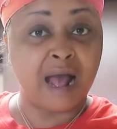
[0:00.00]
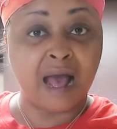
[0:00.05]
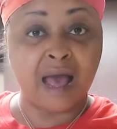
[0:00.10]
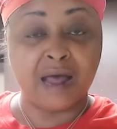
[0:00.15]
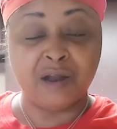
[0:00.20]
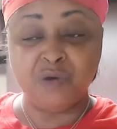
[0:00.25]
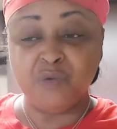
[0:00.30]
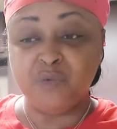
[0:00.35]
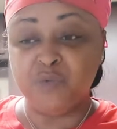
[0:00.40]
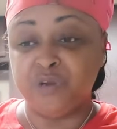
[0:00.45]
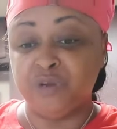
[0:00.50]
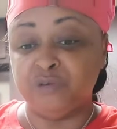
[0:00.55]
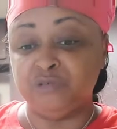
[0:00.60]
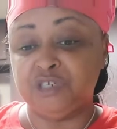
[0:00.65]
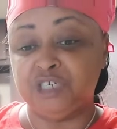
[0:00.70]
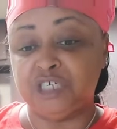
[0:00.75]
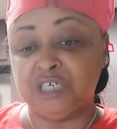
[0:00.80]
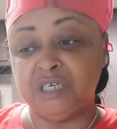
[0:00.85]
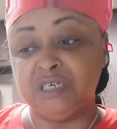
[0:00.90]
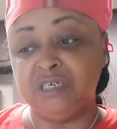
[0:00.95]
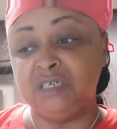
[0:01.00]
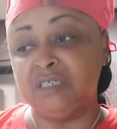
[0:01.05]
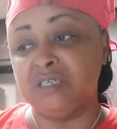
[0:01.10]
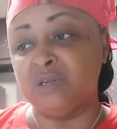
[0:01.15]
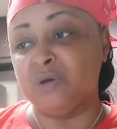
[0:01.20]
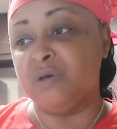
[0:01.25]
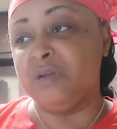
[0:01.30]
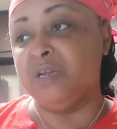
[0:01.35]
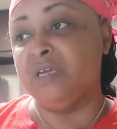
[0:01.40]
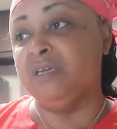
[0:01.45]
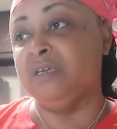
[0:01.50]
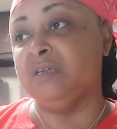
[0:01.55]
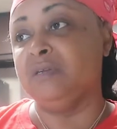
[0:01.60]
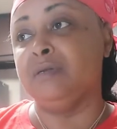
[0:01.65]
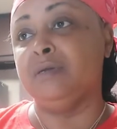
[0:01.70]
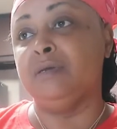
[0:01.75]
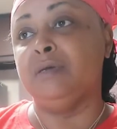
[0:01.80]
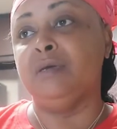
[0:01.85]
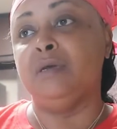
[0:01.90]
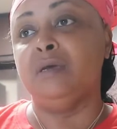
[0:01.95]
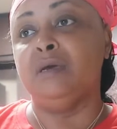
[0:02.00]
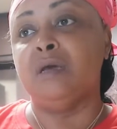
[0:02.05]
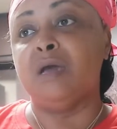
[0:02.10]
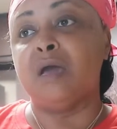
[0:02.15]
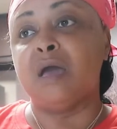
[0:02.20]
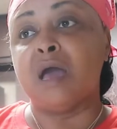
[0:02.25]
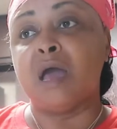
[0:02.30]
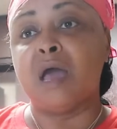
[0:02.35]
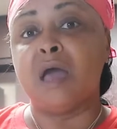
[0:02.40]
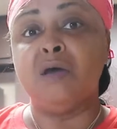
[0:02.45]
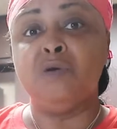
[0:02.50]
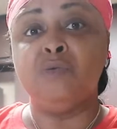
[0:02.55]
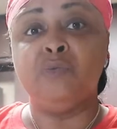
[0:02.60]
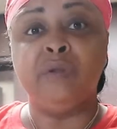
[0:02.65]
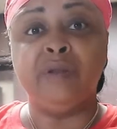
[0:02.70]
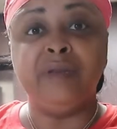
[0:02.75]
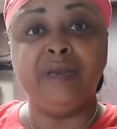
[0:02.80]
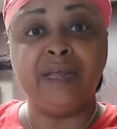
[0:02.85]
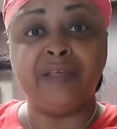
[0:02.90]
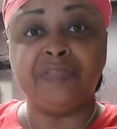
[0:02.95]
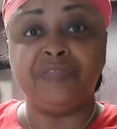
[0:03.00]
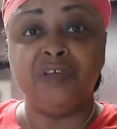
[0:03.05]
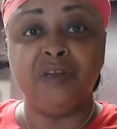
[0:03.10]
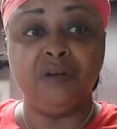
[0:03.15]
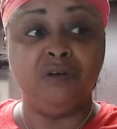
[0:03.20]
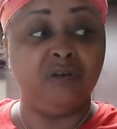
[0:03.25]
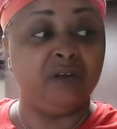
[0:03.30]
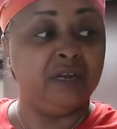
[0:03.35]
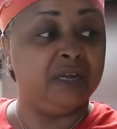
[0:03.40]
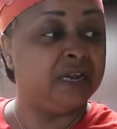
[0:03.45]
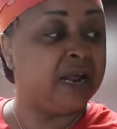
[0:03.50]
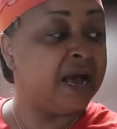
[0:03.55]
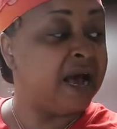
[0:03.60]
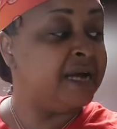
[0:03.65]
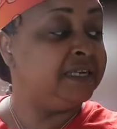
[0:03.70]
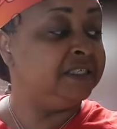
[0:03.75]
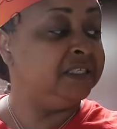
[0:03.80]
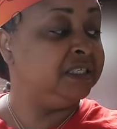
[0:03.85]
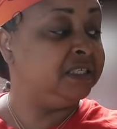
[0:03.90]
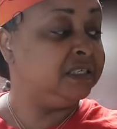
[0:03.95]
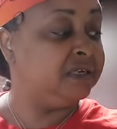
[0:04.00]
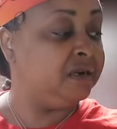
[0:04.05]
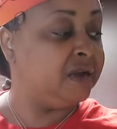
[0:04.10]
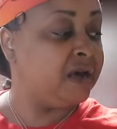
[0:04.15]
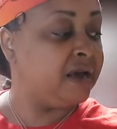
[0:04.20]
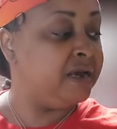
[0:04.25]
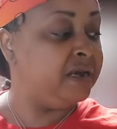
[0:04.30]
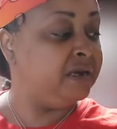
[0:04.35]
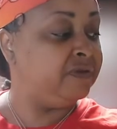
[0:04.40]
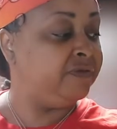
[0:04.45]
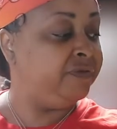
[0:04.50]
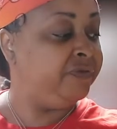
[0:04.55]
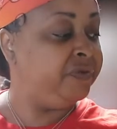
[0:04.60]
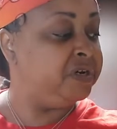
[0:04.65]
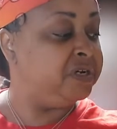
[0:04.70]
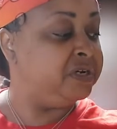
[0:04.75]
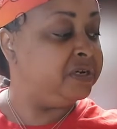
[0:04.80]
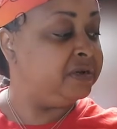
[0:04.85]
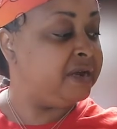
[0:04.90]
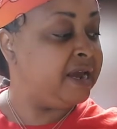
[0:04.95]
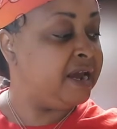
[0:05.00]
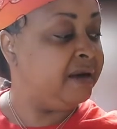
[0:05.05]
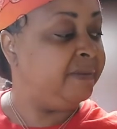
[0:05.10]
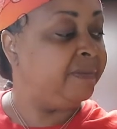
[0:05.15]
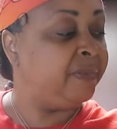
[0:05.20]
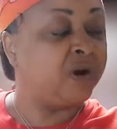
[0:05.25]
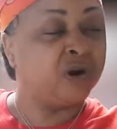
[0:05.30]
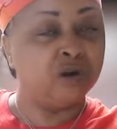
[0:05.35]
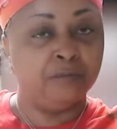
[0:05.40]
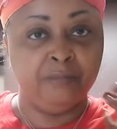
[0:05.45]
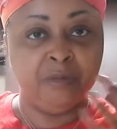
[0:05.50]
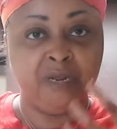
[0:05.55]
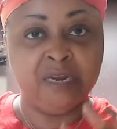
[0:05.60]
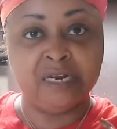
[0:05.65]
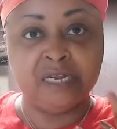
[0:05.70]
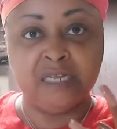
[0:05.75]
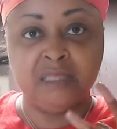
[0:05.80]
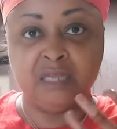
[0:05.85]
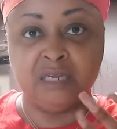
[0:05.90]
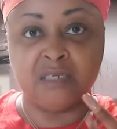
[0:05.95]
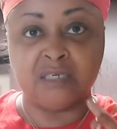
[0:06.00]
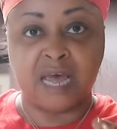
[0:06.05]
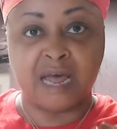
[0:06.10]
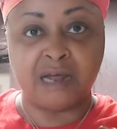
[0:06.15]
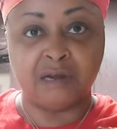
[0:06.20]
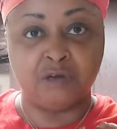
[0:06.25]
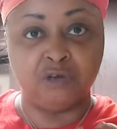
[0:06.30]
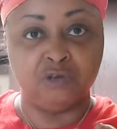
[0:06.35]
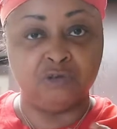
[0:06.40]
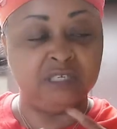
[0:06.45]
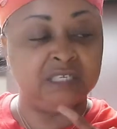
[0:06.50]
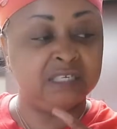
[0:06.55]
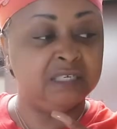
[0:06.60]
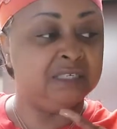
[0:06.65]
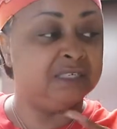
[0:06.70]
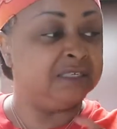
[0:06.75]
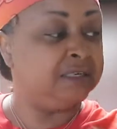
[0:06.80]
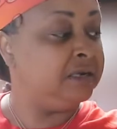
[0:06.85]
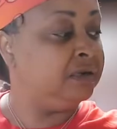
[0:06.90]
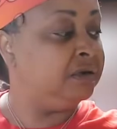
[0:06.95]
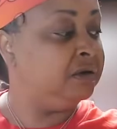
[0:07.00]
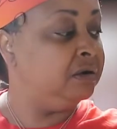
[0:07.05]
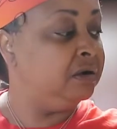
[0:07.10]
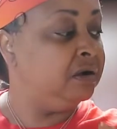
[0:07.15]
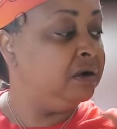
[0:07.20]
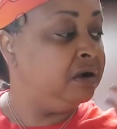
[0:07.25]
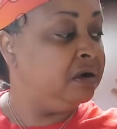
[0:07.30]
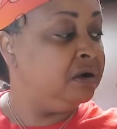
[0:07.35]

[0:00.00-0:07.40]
i don't want no cheese on it i don't want nothing on it i just like the hamburger meat and the taco seasoning